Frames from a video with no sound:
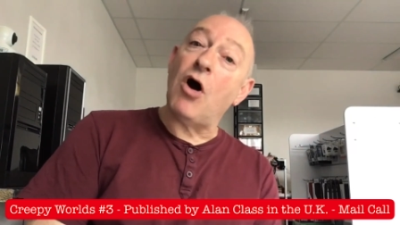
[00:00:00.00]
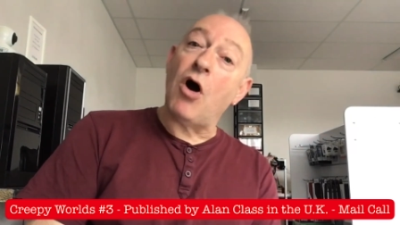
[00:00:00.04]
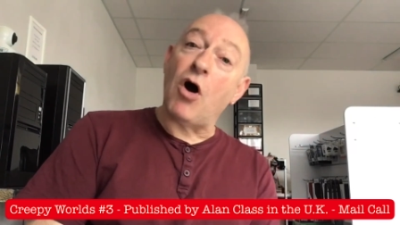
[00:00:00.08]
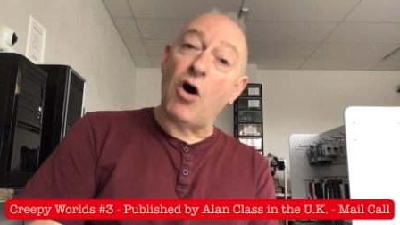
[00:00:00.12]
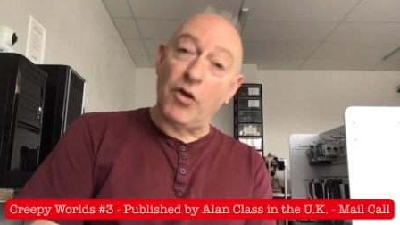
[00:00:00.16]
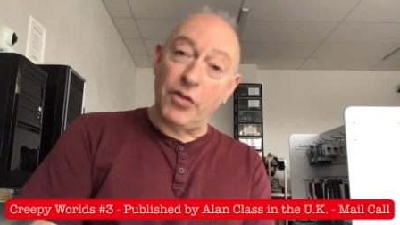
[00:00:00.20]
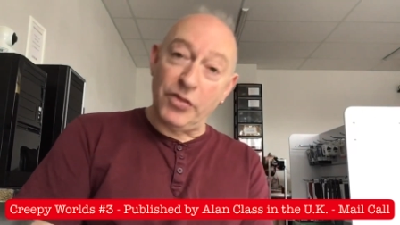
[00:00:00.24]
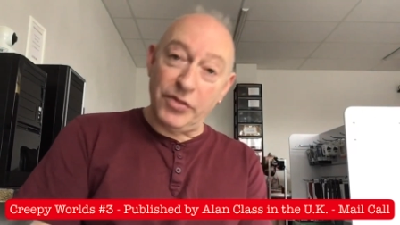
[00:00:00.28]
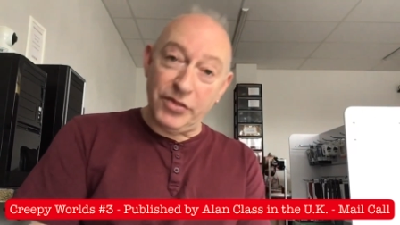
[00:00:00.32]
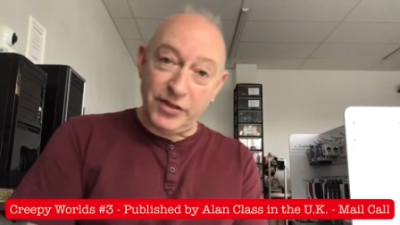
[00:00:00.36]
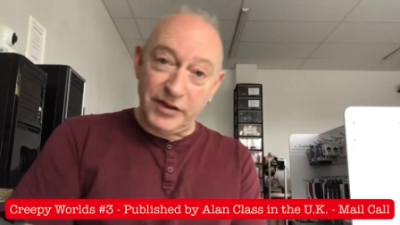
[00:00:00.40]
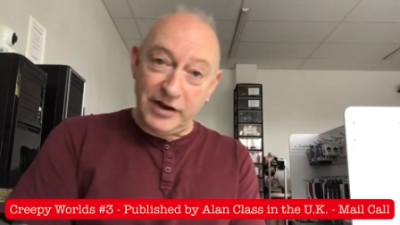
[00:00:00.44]

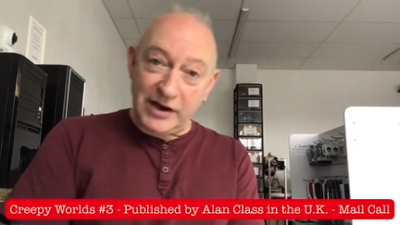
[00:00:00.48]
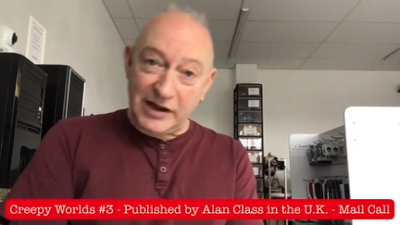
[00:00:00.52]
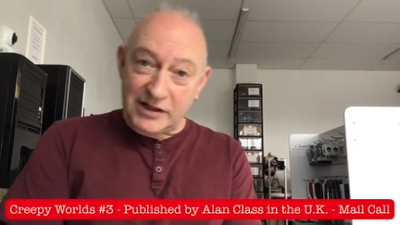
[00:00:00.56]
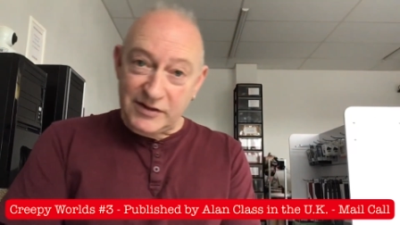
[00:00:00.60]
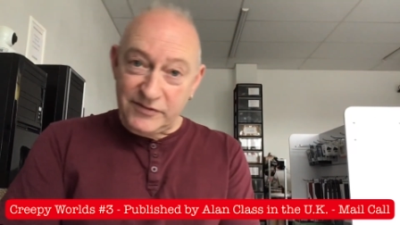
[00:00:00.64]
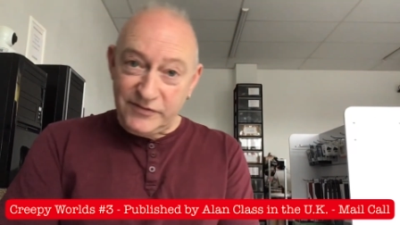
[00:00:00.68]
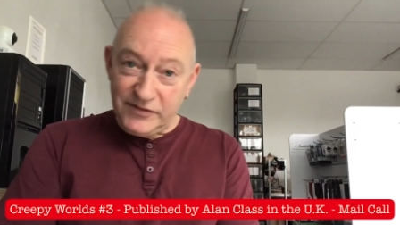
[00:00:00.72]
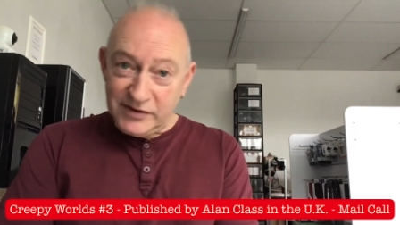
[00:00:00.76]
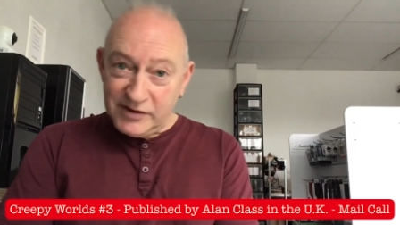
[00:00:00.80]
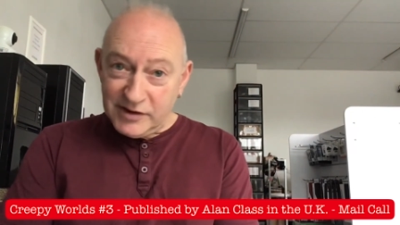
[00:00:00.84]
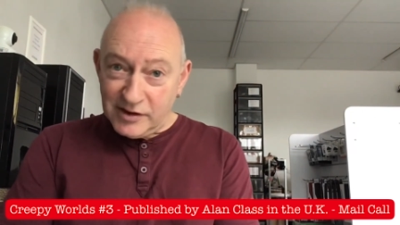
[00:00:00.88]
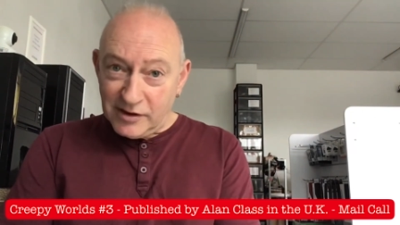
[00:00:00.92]
on the next
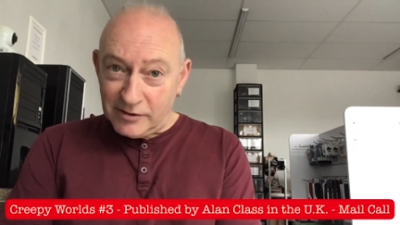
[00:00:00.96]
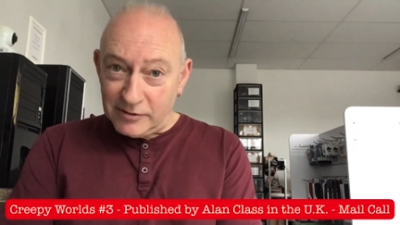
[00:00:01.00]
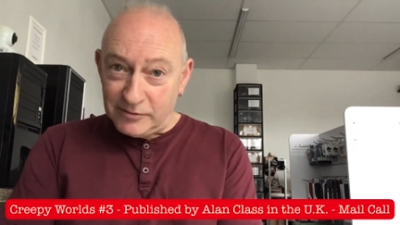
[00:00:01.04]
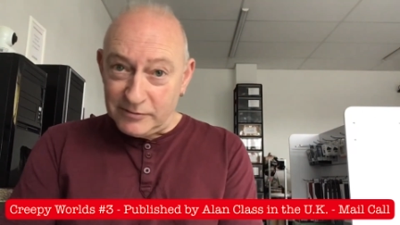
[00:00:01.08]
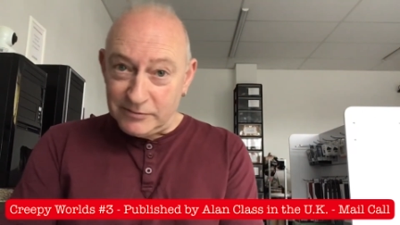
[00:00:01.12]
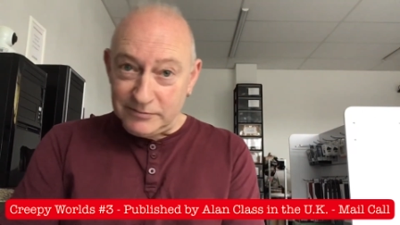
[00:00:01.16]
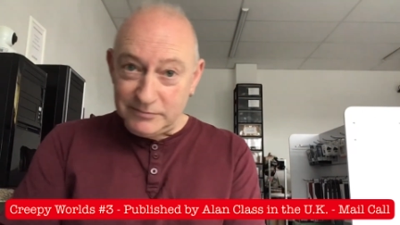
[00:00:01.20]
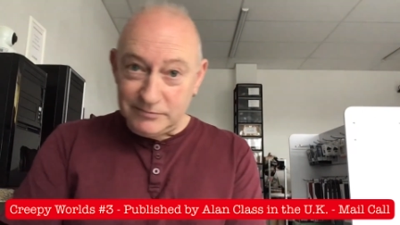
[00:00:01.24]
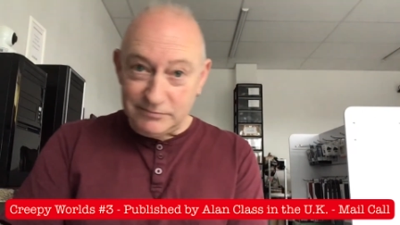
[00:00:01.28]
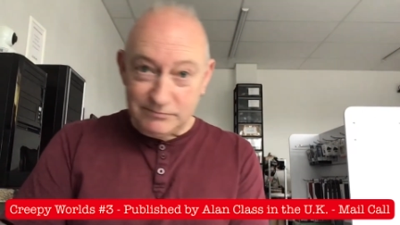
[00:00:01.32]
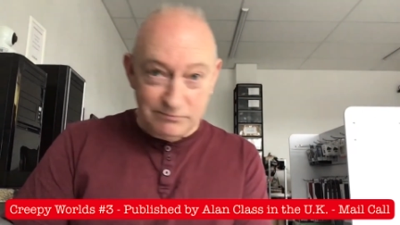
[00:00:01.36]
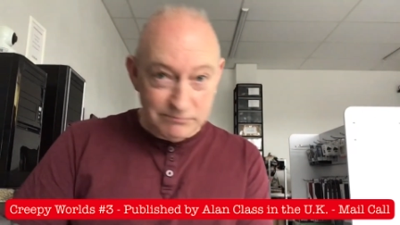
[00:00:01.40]
video.
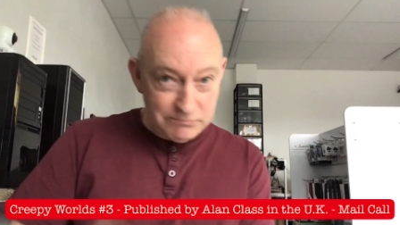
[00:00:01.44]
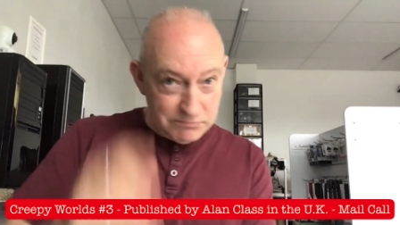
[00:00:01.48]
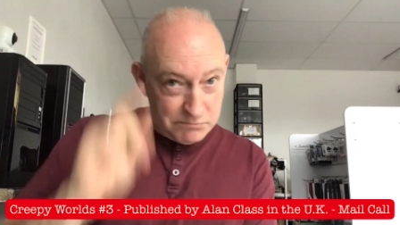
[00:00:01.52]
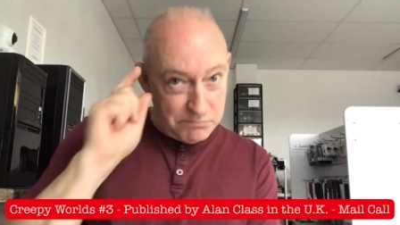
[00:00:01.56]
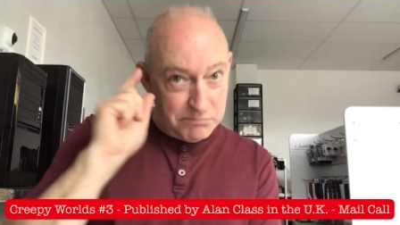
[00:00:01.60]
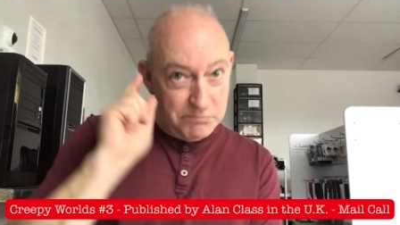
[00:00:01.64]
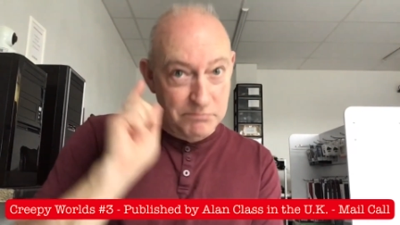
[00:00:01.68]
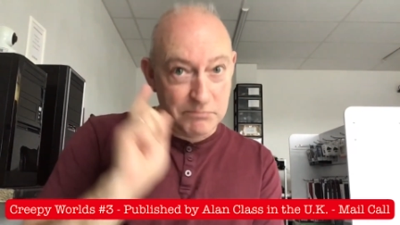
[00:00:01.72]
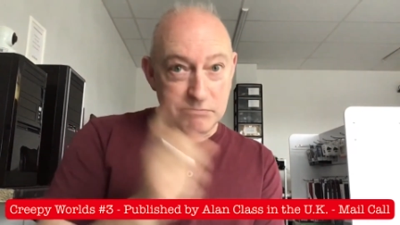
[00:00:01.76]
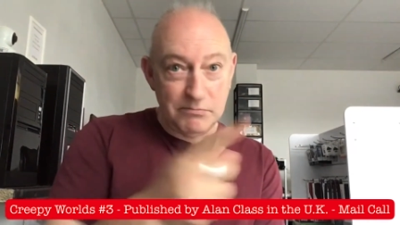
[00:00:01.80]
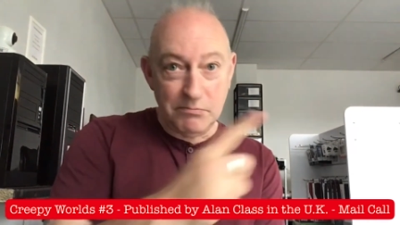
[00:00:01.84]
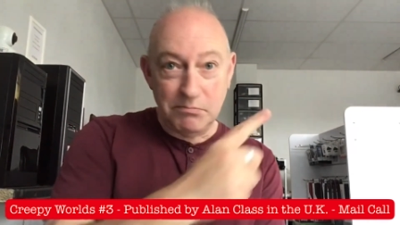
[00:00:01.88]

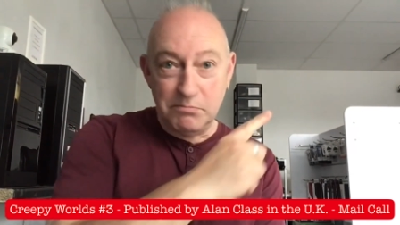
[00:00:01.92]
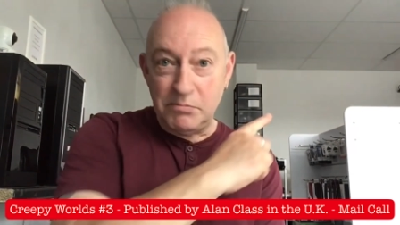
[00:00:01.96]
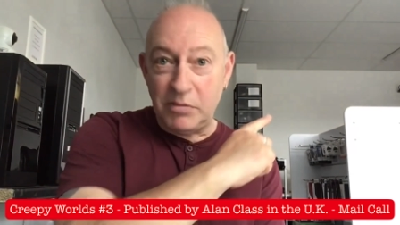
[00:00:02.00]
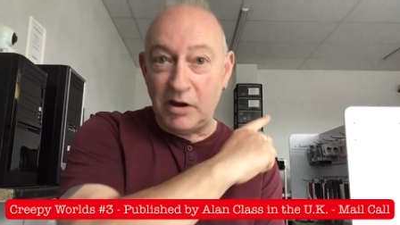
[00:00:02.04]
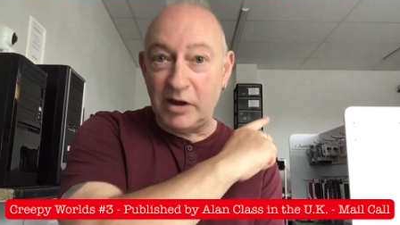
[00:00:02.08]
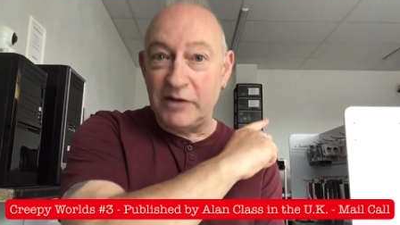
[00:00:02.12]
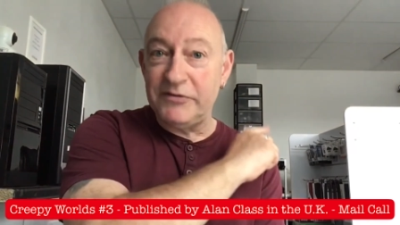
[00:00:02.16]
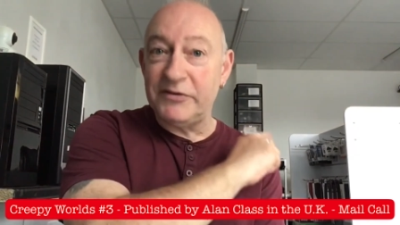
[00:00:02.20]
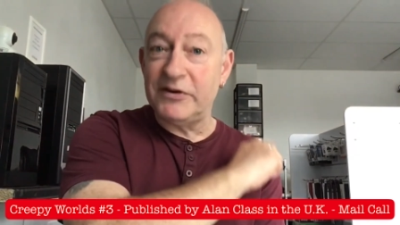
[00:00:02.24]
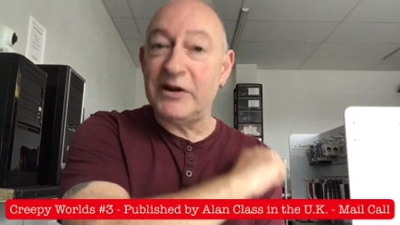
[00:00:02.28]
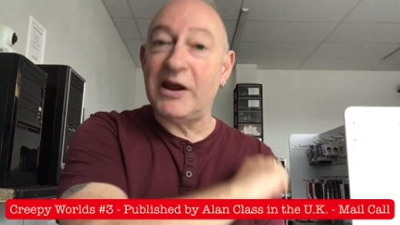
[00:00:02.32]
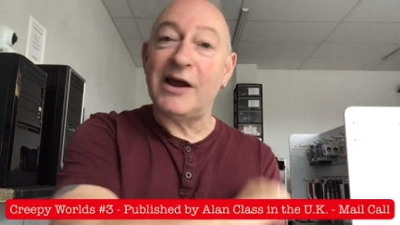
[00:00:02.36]

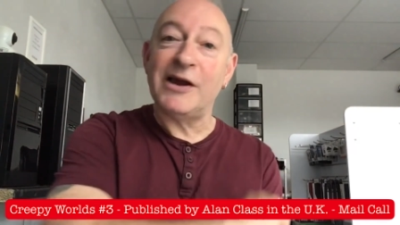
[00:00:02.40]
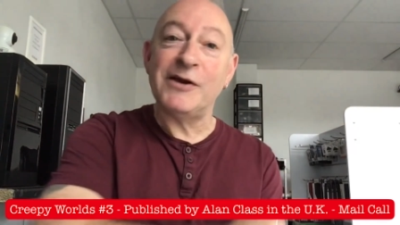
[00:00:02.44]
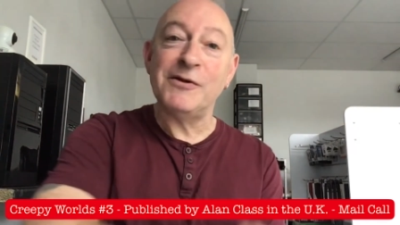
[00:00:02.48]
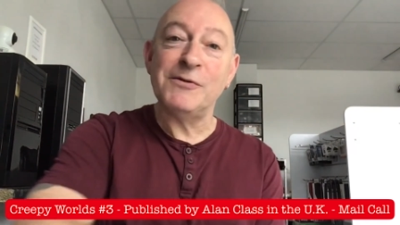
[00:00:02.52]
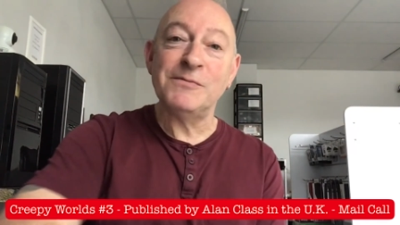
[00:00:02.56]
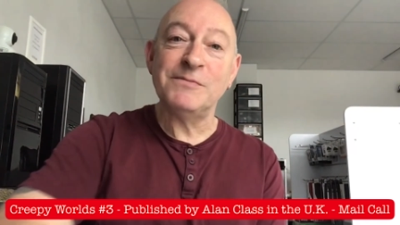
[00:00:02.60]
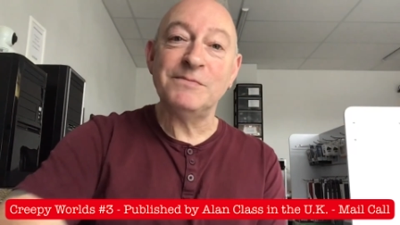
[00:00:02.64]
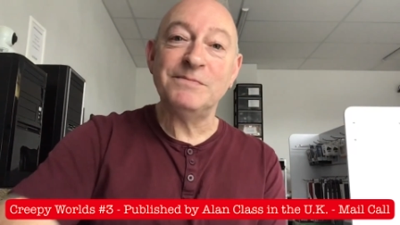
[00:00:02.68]
Bye for now.